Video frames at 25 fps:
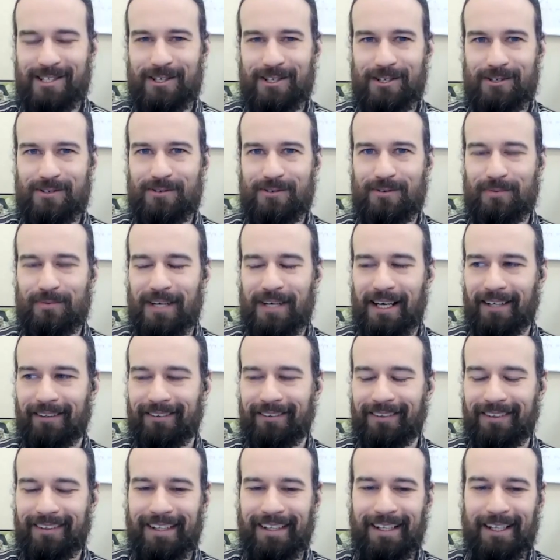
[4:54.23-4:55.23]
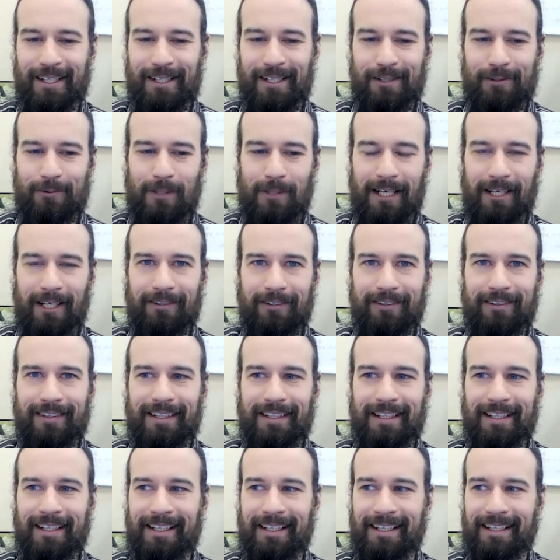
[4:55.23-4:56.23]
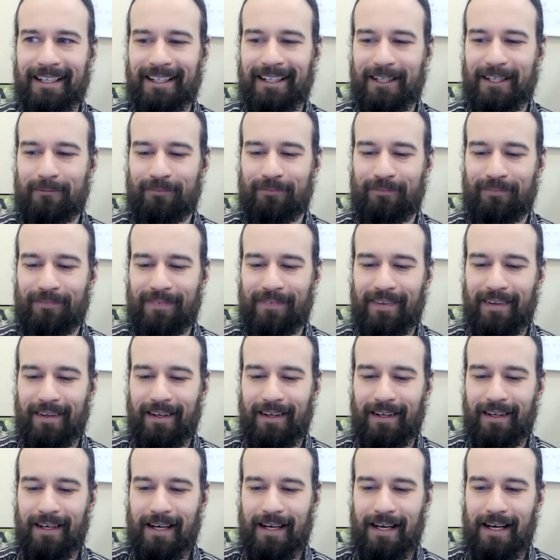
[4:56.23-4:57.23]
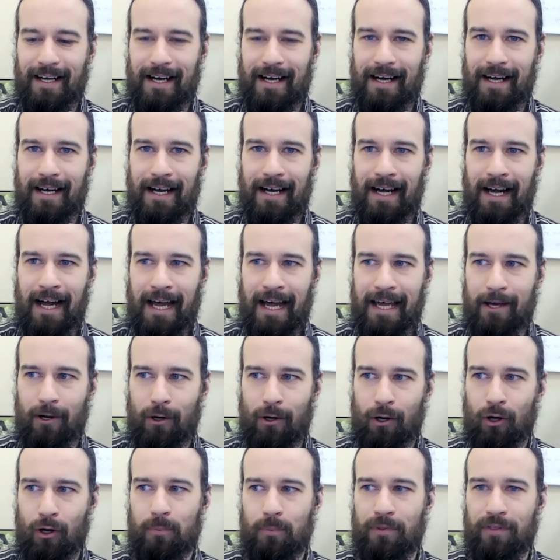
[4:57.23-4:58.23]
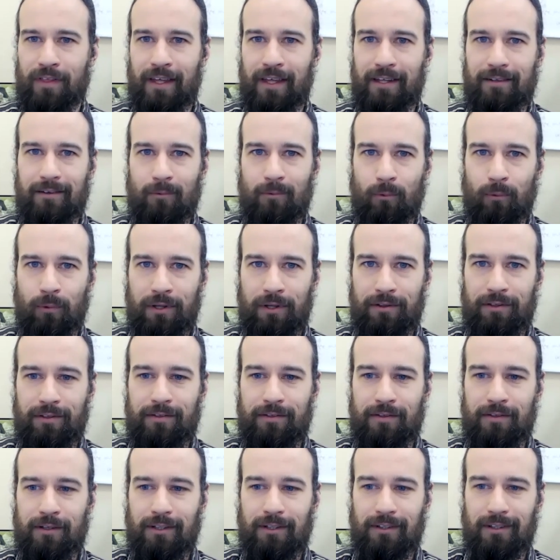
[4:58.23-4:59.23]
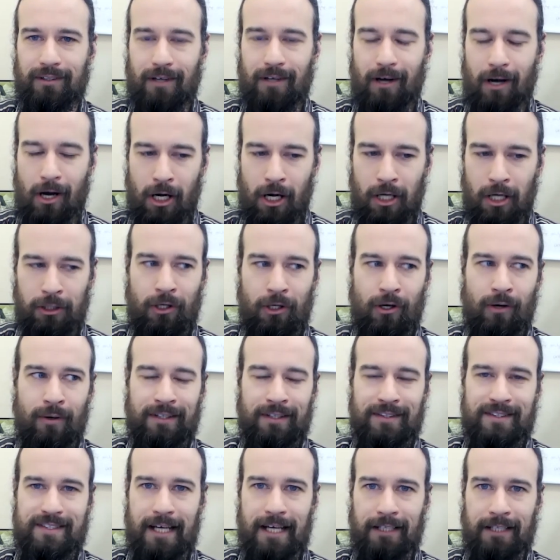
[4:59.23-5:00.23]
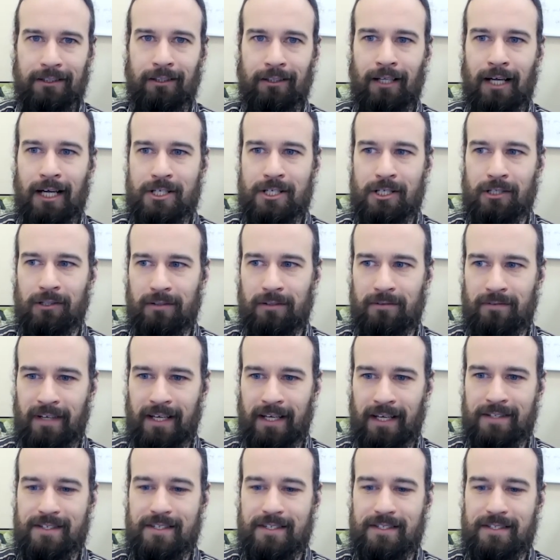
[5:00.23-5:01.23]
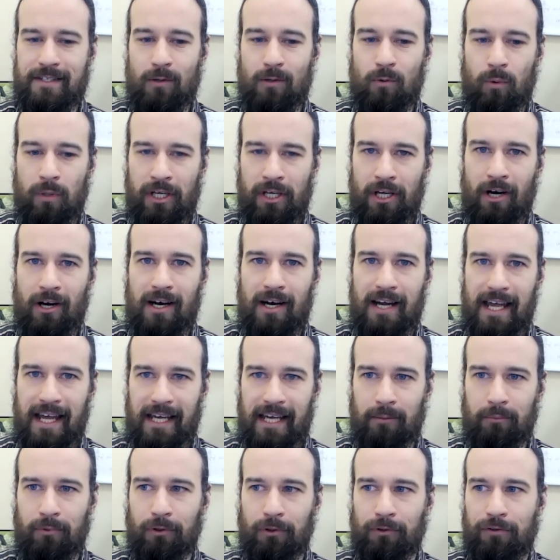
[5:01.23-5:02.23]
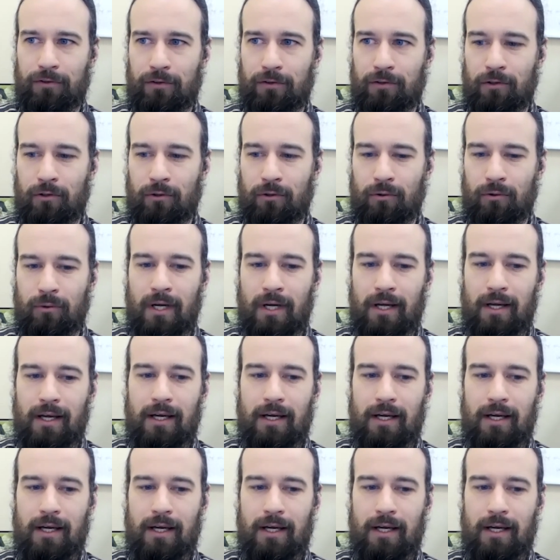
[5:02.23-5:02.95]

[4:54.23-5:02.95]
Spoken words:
years from now? Wow. I hope that with the ongoing technological advances that we are able to